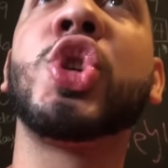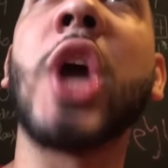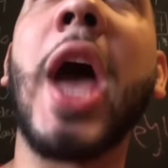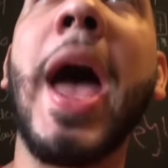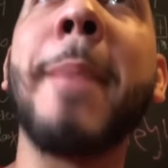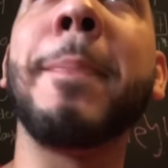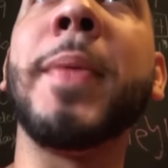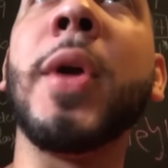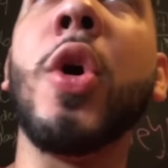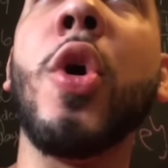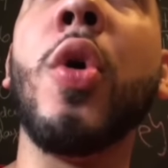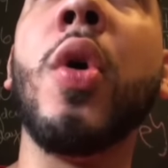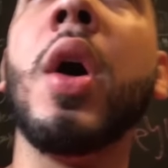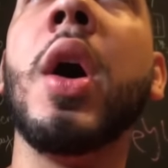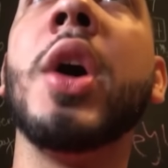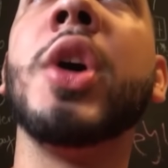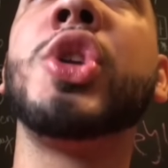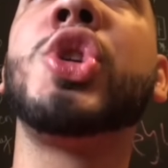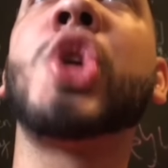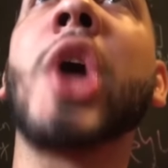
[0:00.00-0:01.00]
Trap
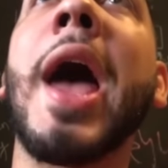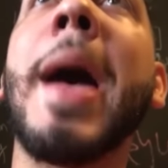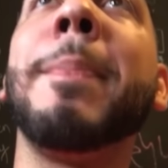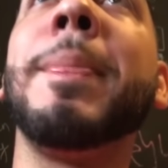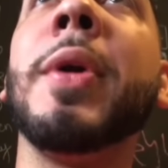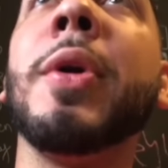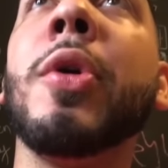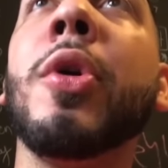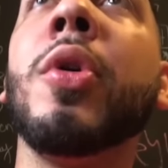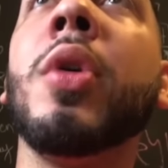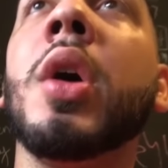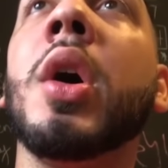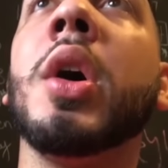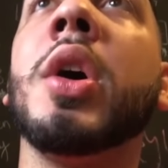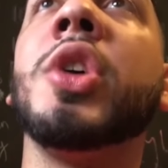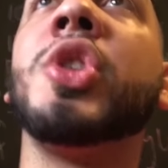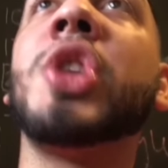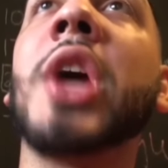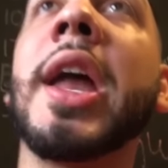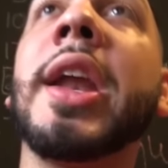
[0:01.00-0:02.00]
you, trap you,
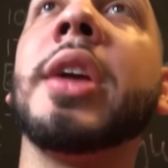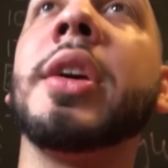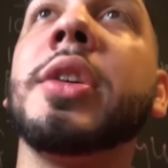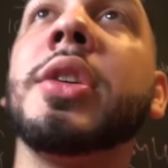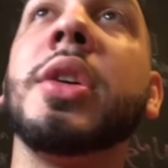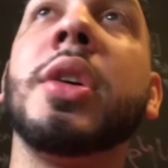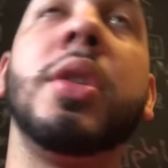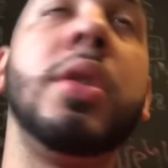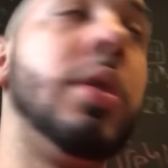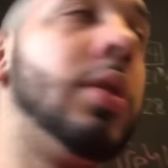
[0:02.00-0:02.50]
try to.